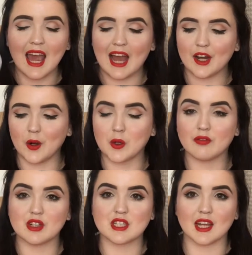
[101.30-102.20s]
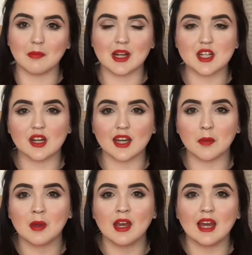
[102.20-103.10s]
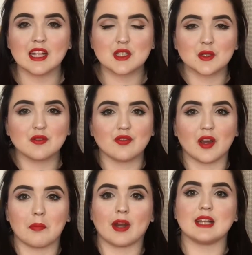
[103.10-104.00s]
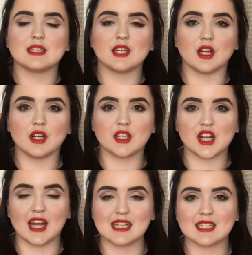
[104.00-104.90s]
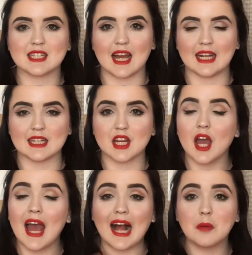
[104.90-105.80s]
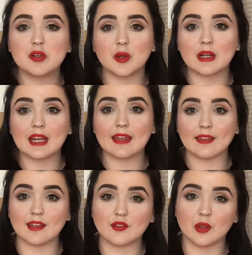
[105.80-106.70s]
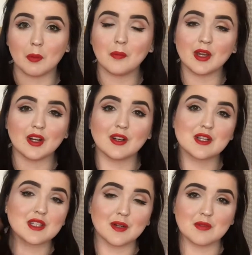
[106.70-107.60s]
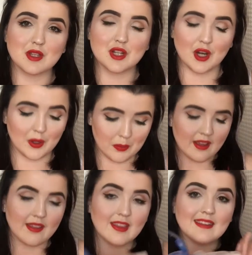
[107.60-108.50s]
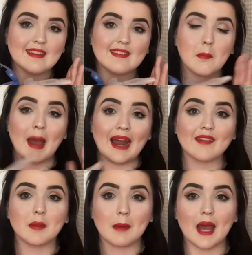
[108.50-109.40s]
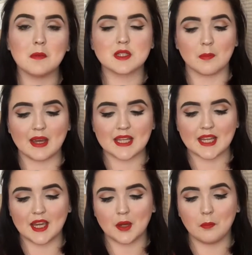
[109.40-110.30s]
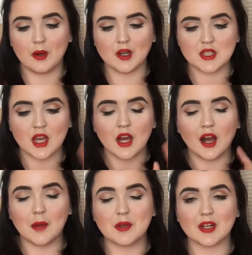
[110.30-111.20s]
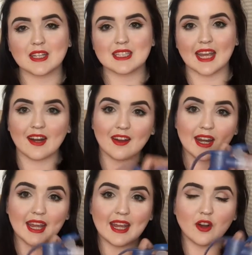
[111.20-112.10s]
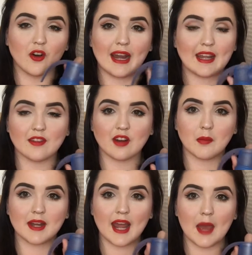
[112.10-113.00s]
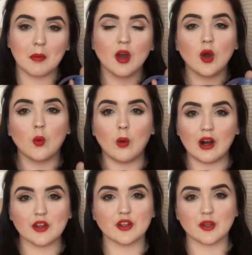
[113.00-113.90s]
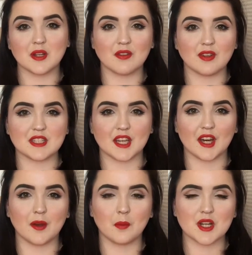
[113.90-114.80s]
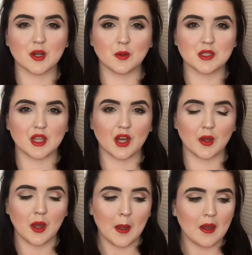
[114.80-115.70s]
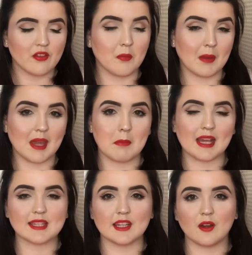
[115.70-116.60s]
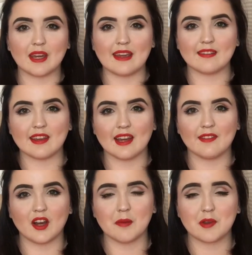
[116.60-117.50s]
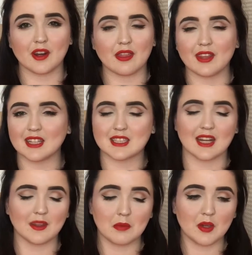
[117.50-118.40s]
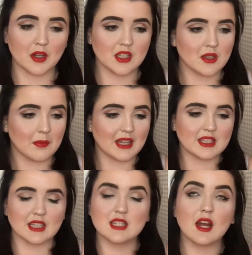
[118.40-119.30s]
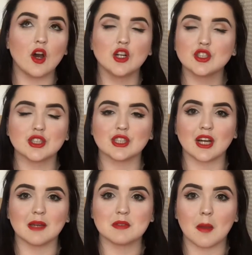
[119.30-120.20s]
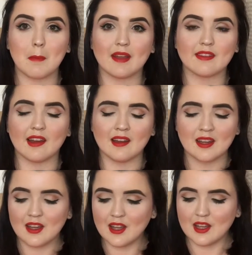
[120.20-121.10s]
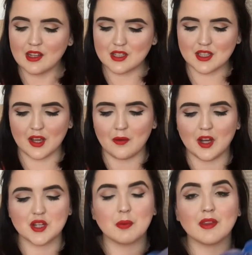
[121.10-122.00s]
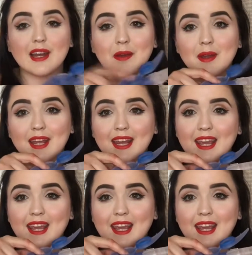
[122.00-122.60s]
and hold it for a certain amount of time. It sort of vibrates your chest and helps you clear things from the bottom of your lungs up to the top. This is the parapet, so basically you can put hypertonic saline in or any other type of neb while you're doing your physio, which also for me makes it a lot easier, and the hypertonic thing's down the mucus, so it makes things 100 times better. So I just put the liquid in